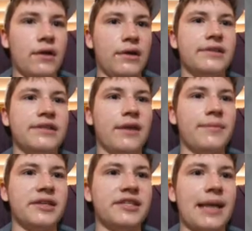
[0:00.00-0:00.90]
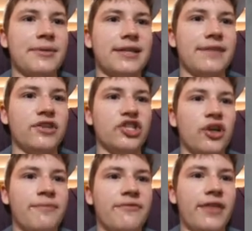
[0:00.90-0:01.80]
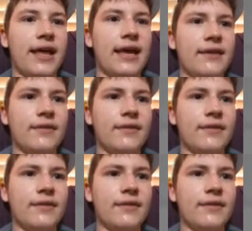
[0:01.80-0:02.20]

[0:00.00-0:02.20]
Is it telling me to stop because I have to jump for that?